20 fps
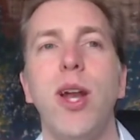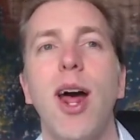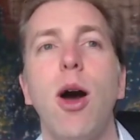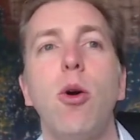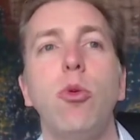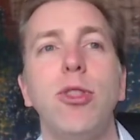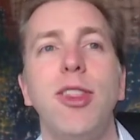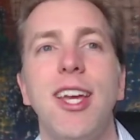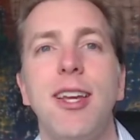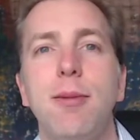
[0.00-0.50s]

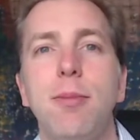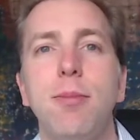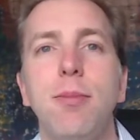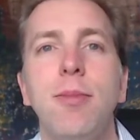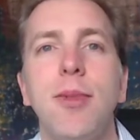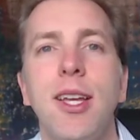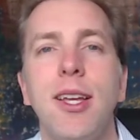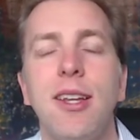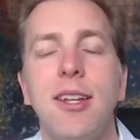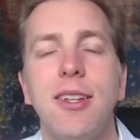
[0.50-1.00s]
them
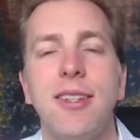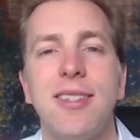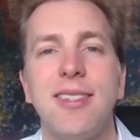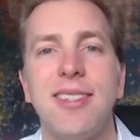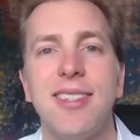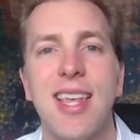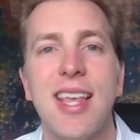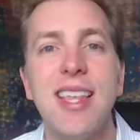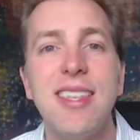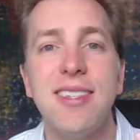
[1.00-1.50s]

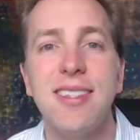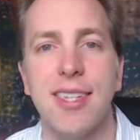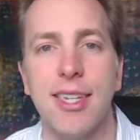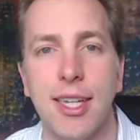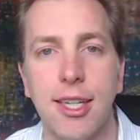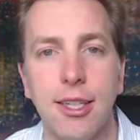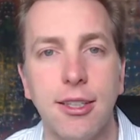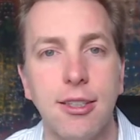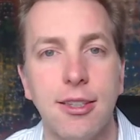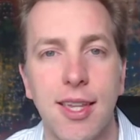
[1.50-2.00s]

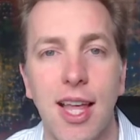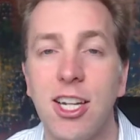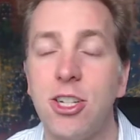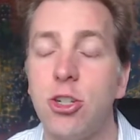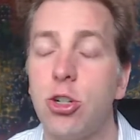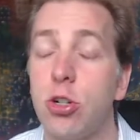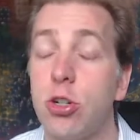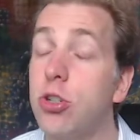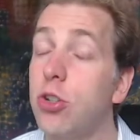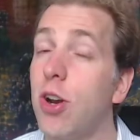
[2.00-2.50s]
sensing that
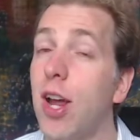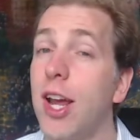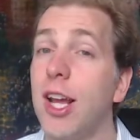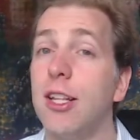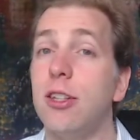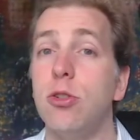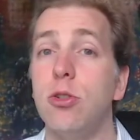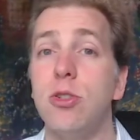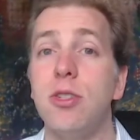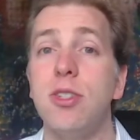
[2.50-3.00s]
you're trying
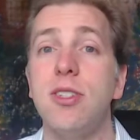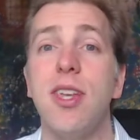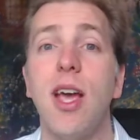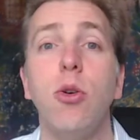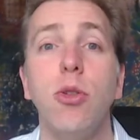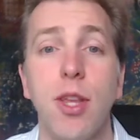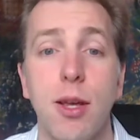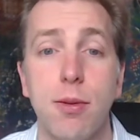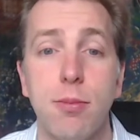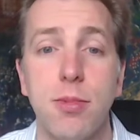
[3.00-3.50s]
to sell
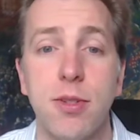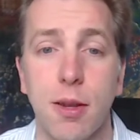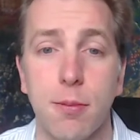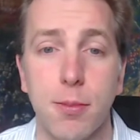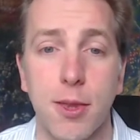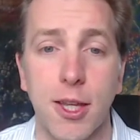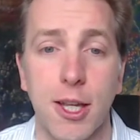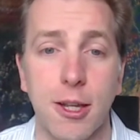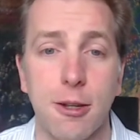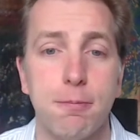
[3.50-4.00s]
them
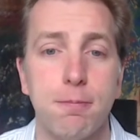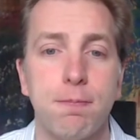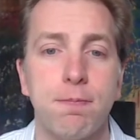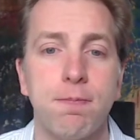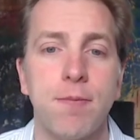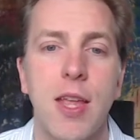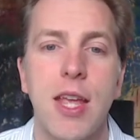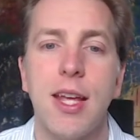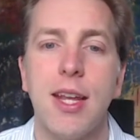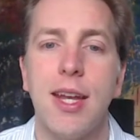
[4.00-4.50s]
something.
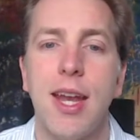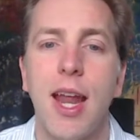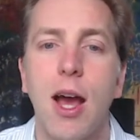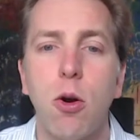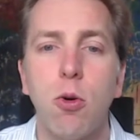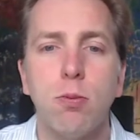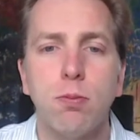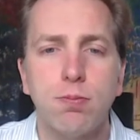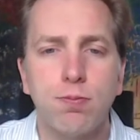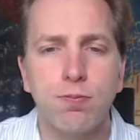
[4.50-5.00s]

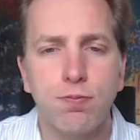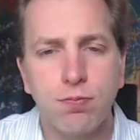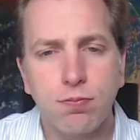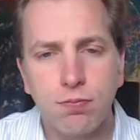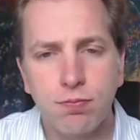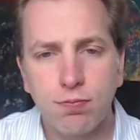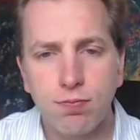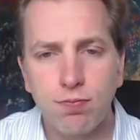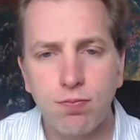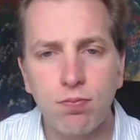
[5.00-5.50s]
Now,
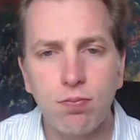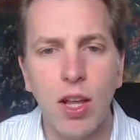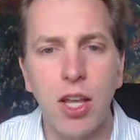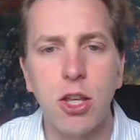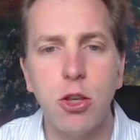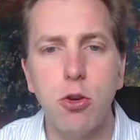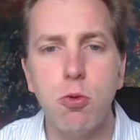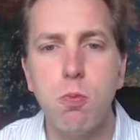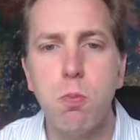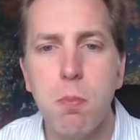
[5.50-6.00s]

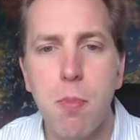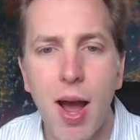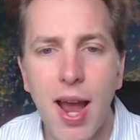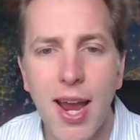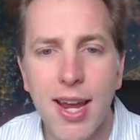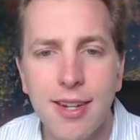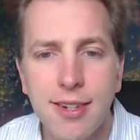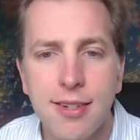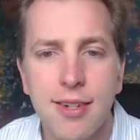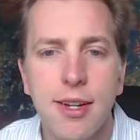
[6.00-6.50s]
you
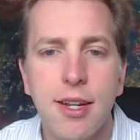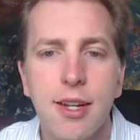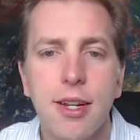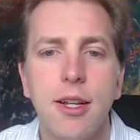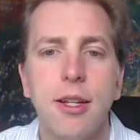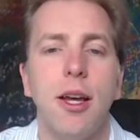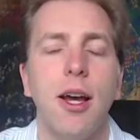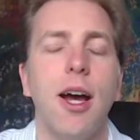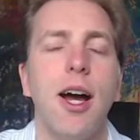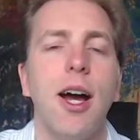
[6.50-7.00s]
might
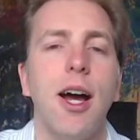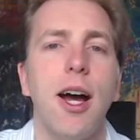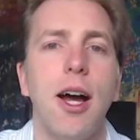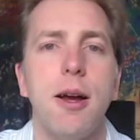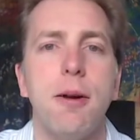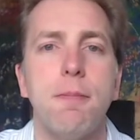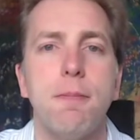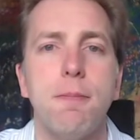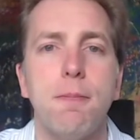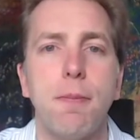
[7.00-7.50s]

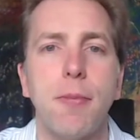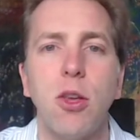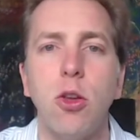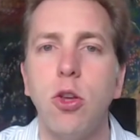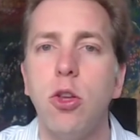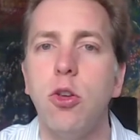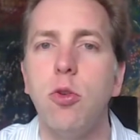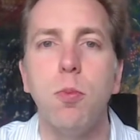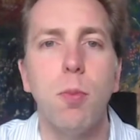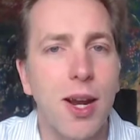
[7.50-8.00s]

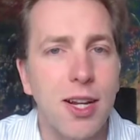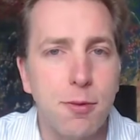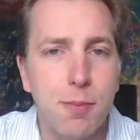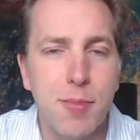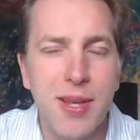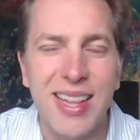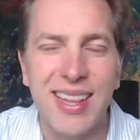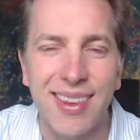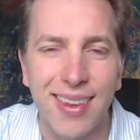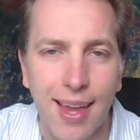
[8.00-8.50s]

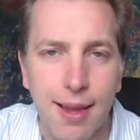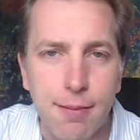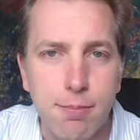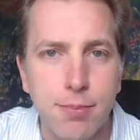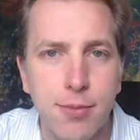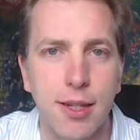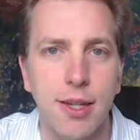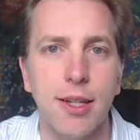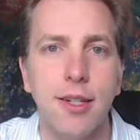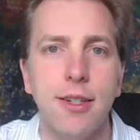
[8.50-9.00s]
be
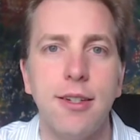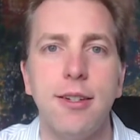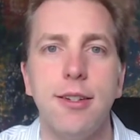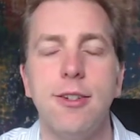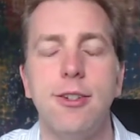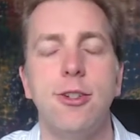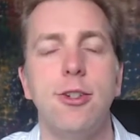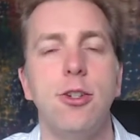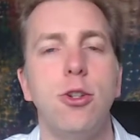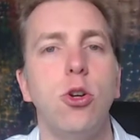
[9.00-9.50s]
tempted
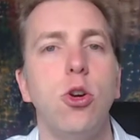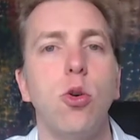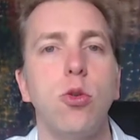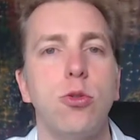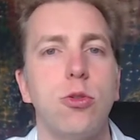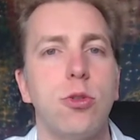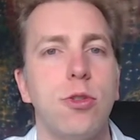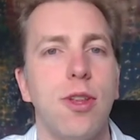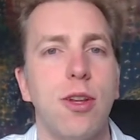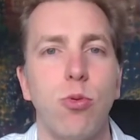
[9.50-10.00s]
to go
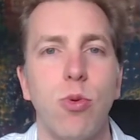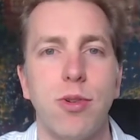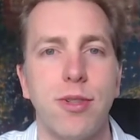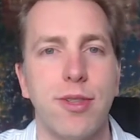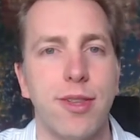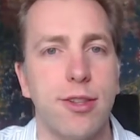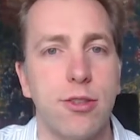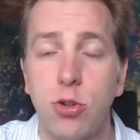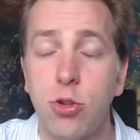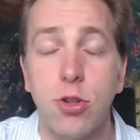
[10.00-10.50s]

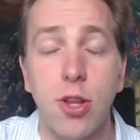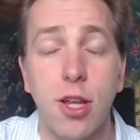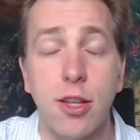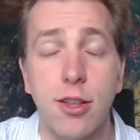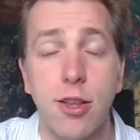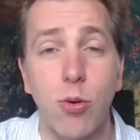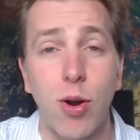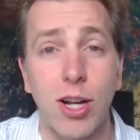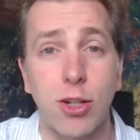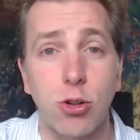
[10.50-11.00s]
to the
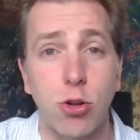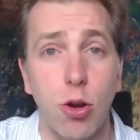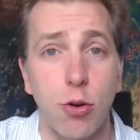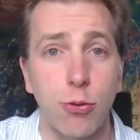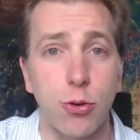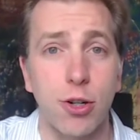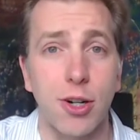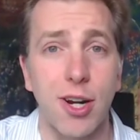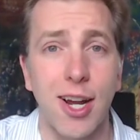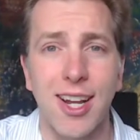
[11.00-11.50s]
direct
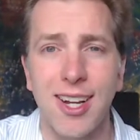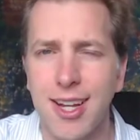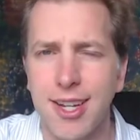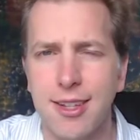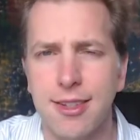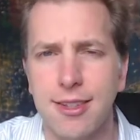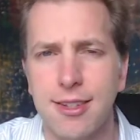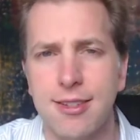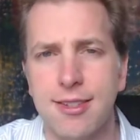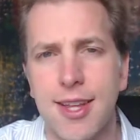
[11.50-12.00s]
offer, and I
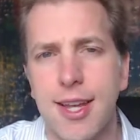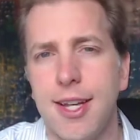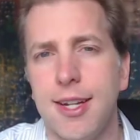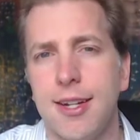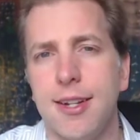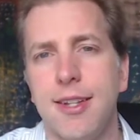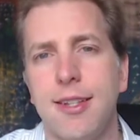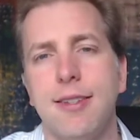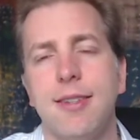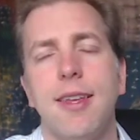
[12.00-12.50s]
understand
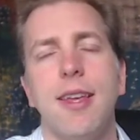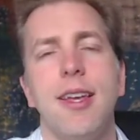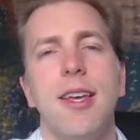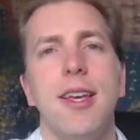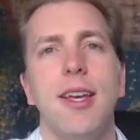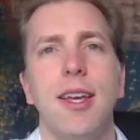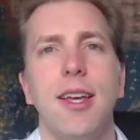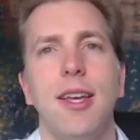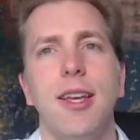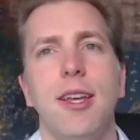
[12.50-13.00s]

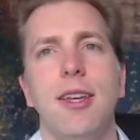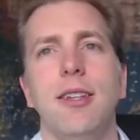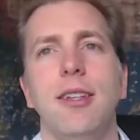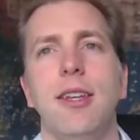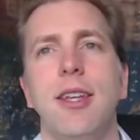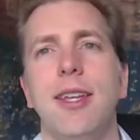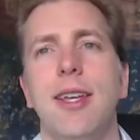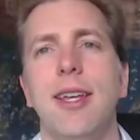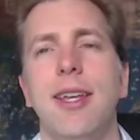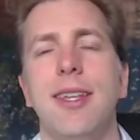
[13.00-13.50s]
it